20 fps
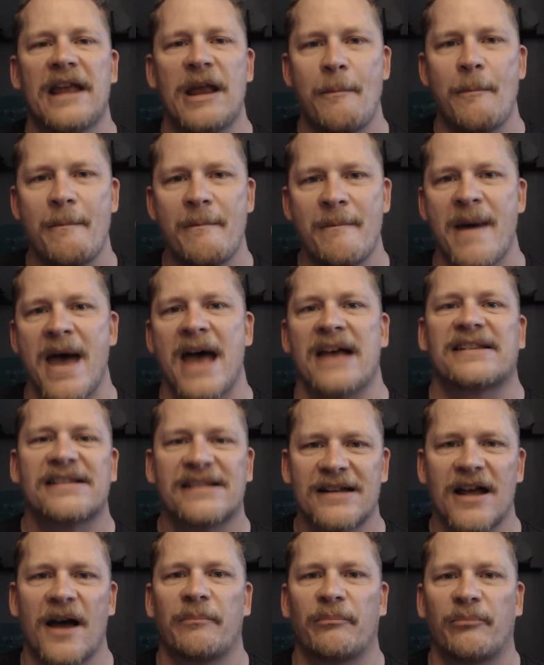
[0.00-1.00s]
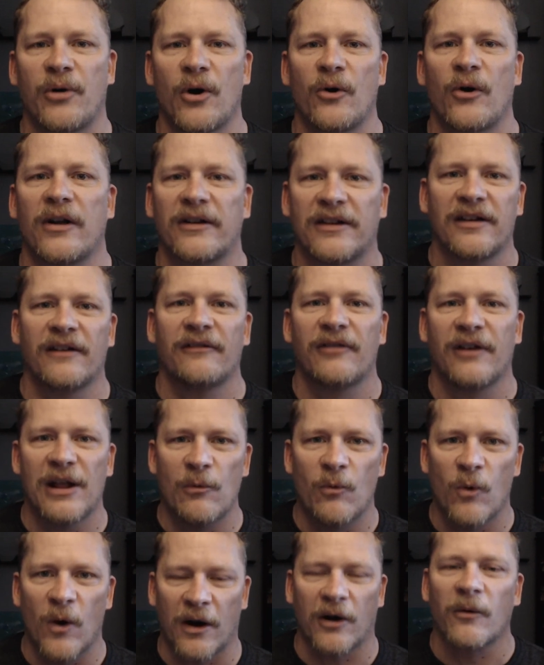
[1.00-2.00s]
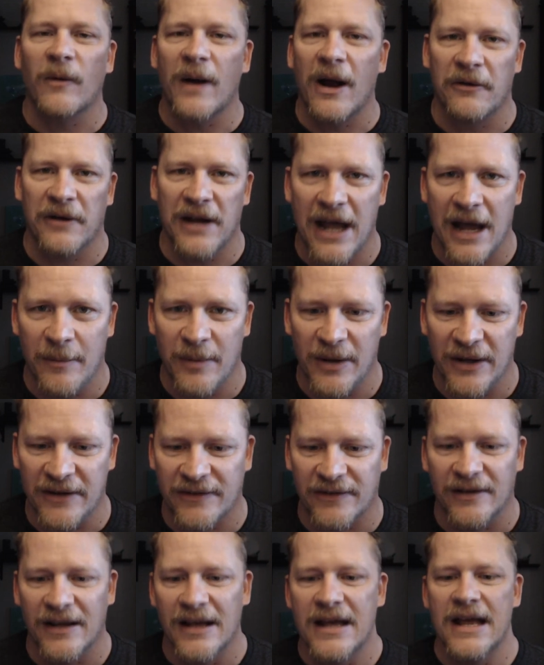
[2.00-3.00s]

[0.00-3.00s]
messed up productivity workaround habits